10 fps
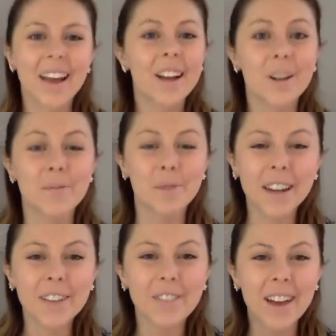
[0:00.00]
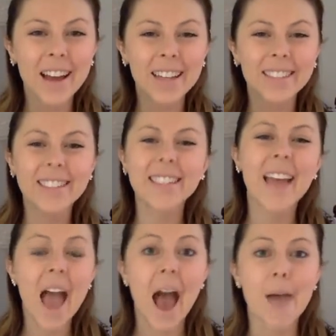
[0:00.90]
Good morning, friends.
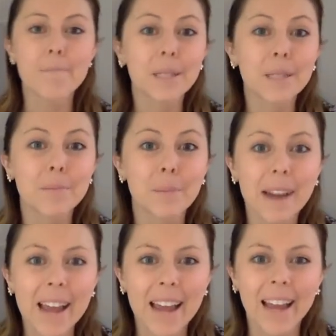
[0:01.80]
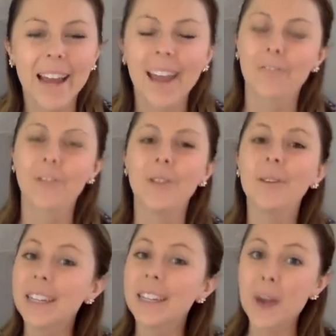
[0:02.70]
Happy spring. If you
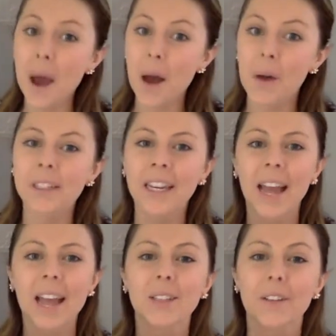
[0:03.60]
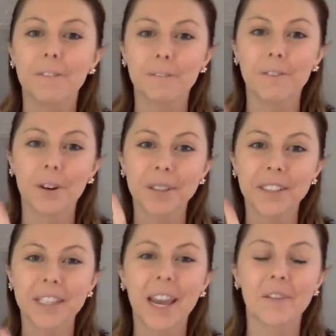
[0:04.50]
didn't know, today is the
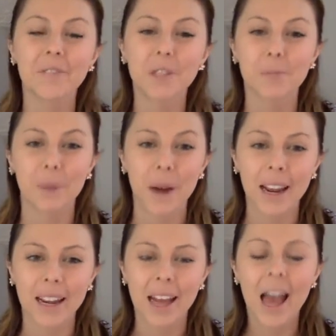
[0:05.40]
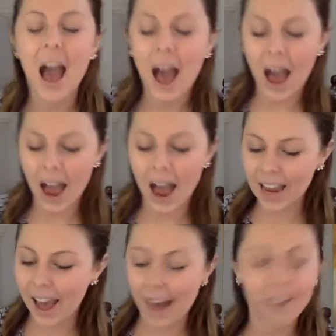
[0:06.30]
first day of spring. I
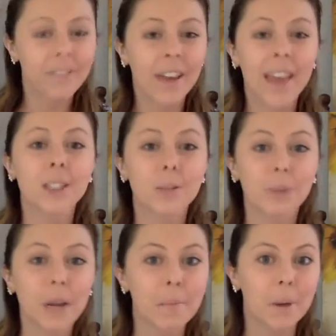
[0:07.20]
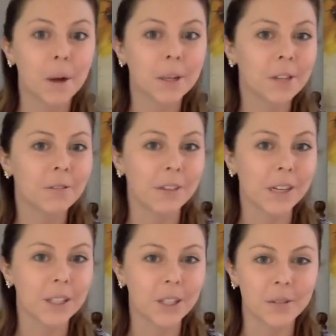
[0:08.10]
have a spring book to
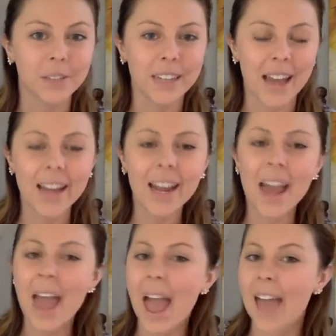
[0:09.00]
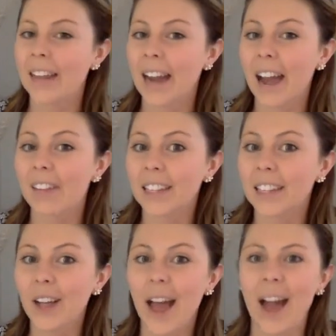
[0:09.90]
read to you today, and then I have a
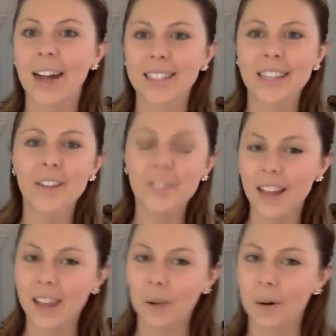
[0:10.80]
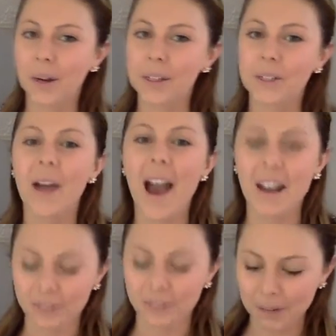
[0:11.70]
little activity that we're going to do after.